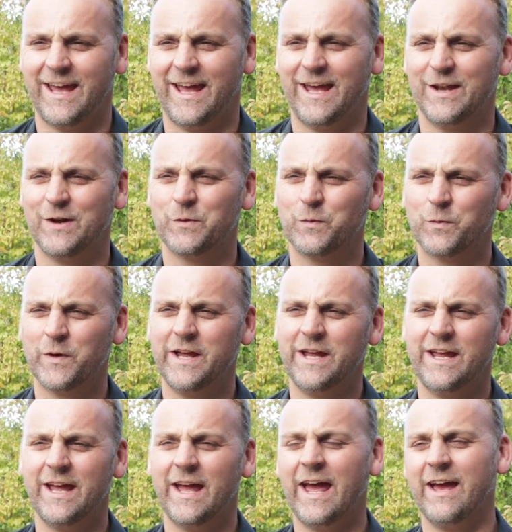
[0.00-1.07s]
and
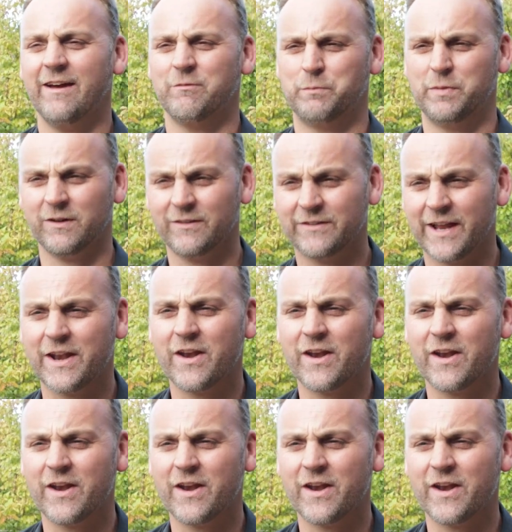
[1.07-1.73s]
we have built a